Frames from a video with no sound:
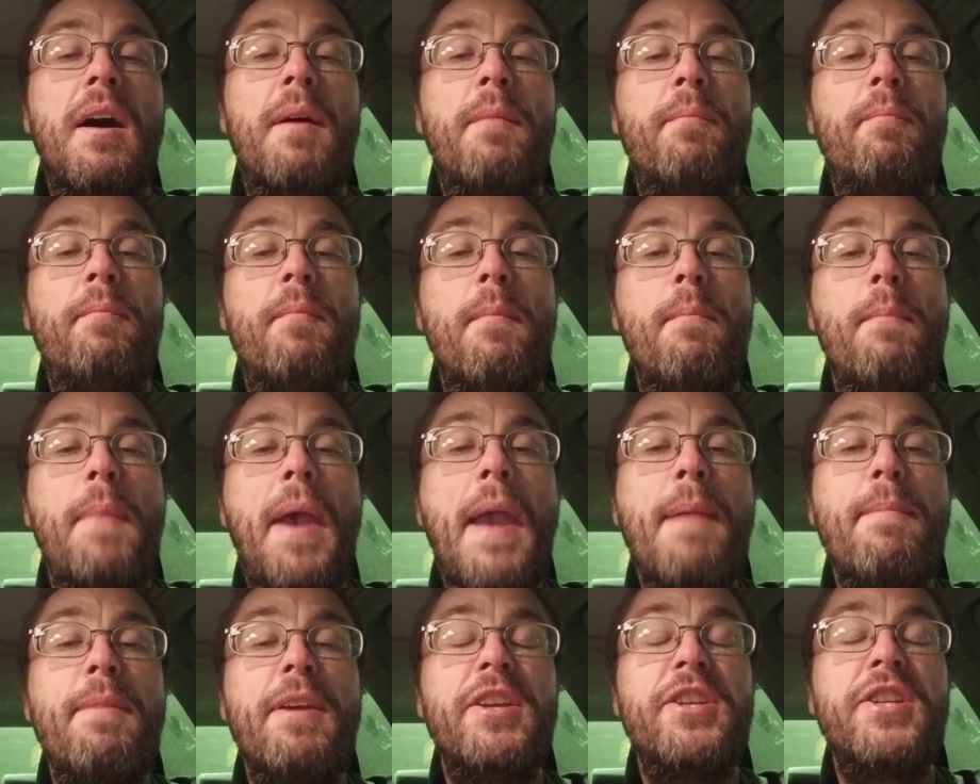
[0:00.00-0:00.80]

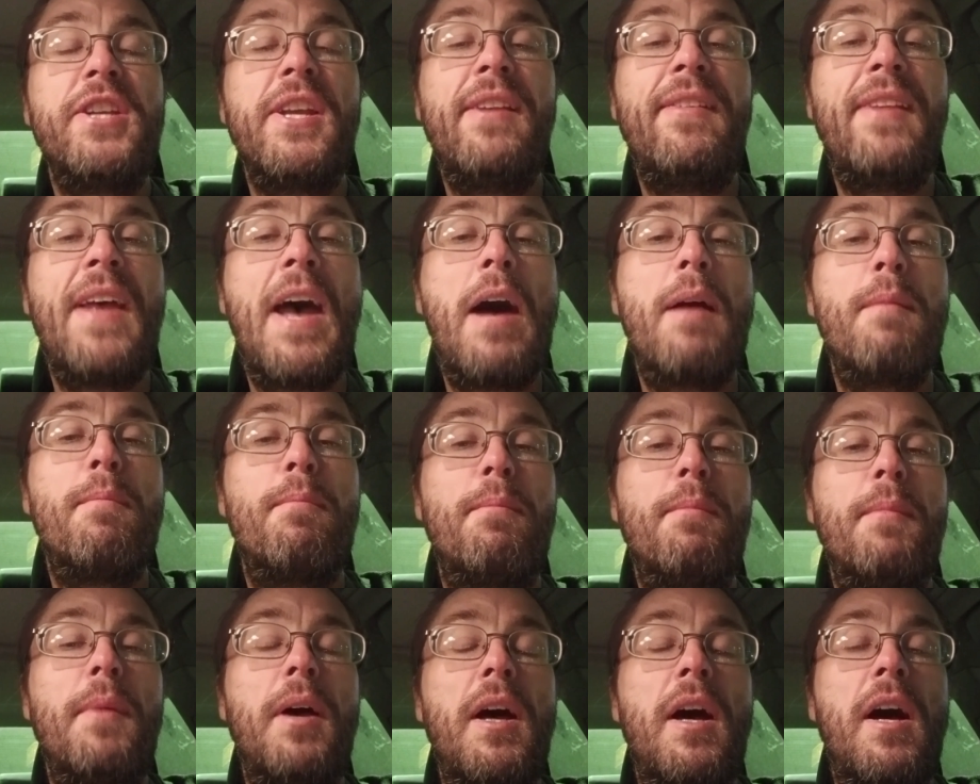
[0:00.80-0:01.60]
Maybe she's out
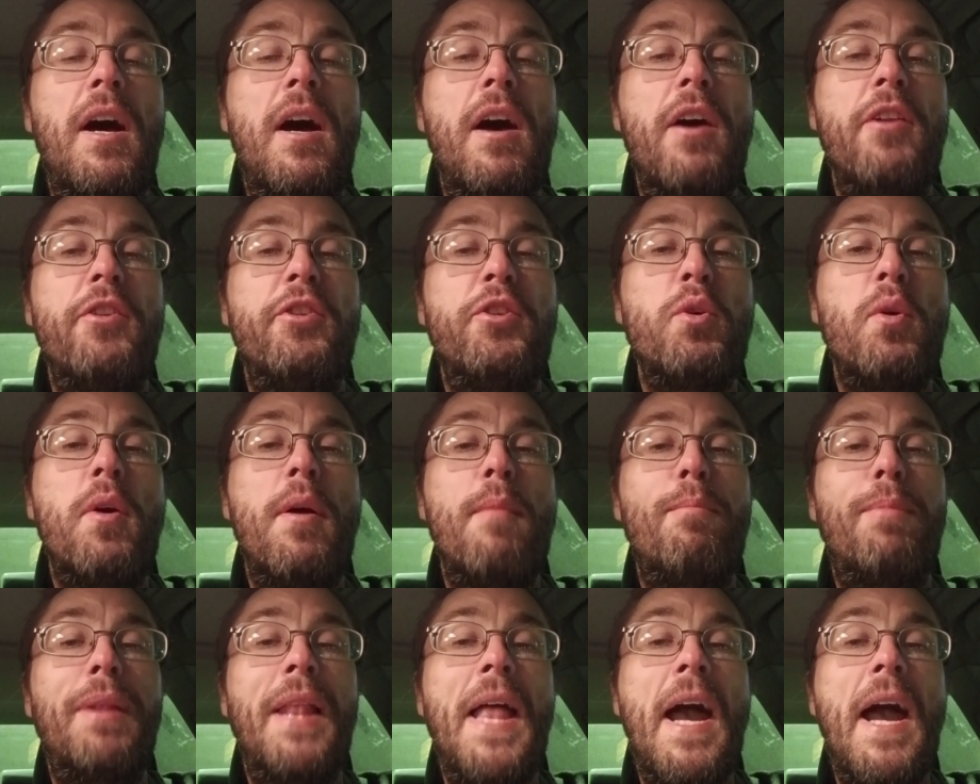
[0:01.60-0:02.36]
doing Black